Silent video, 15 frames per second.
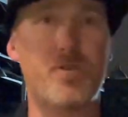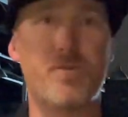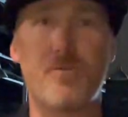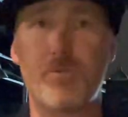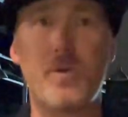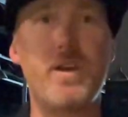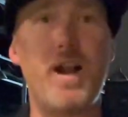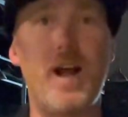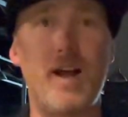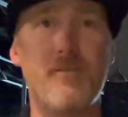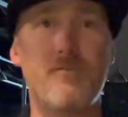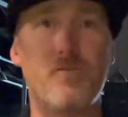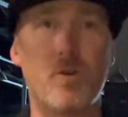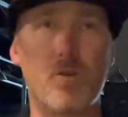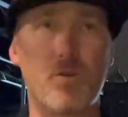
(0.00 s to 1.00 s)

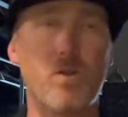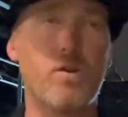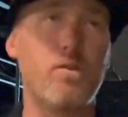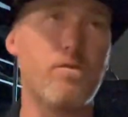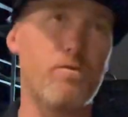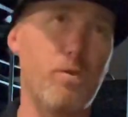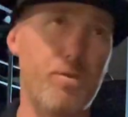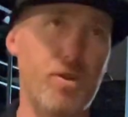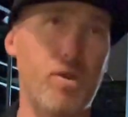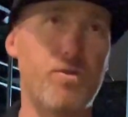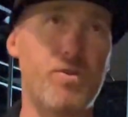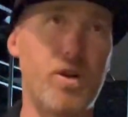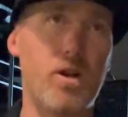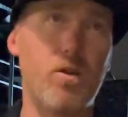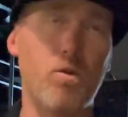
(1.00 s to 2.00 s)
3.5-footer from the other
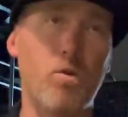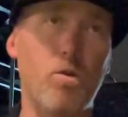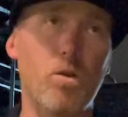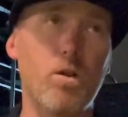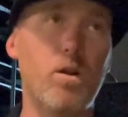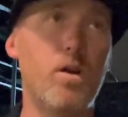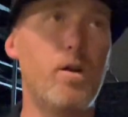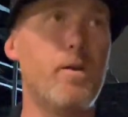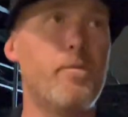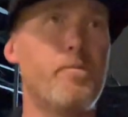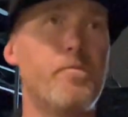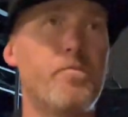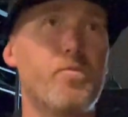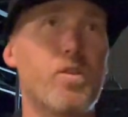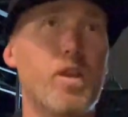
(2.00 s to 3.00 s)
side of the hole.
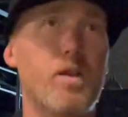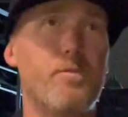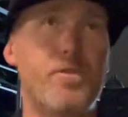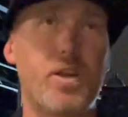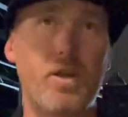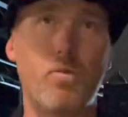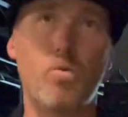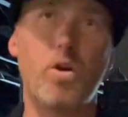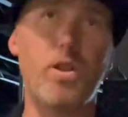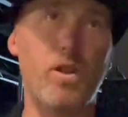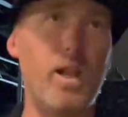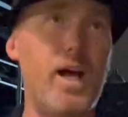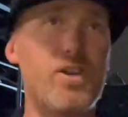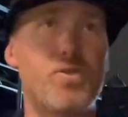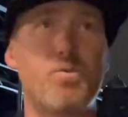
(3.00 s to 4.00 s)
I'm thinking, well, the
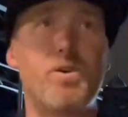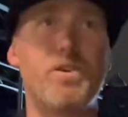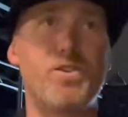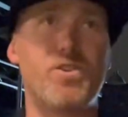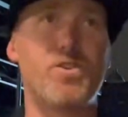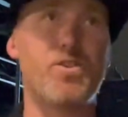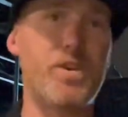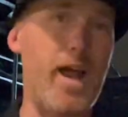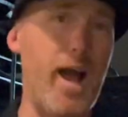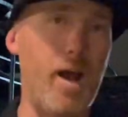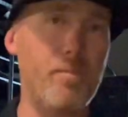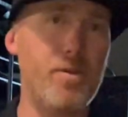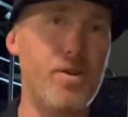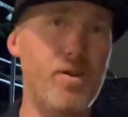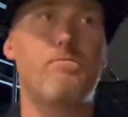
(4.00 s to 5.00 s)
last one
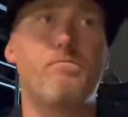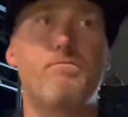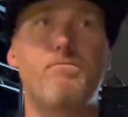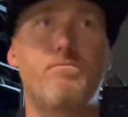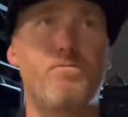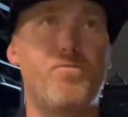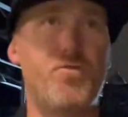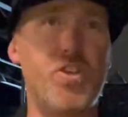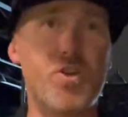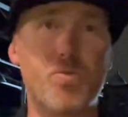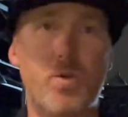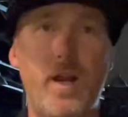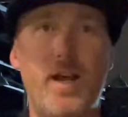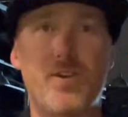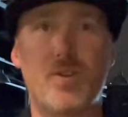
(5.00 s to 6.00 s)
snapped. This
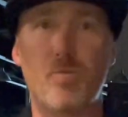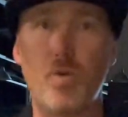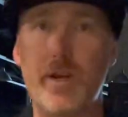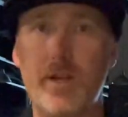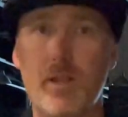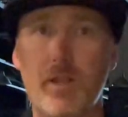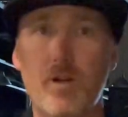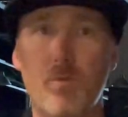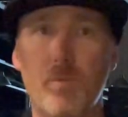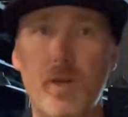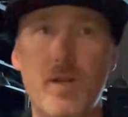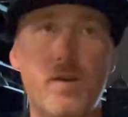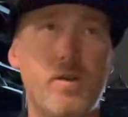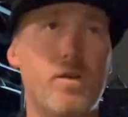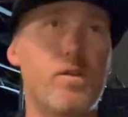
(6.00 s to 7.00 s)
one has to break a little
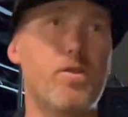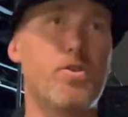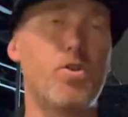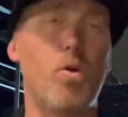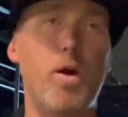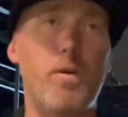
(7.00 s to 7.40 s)
bit, so I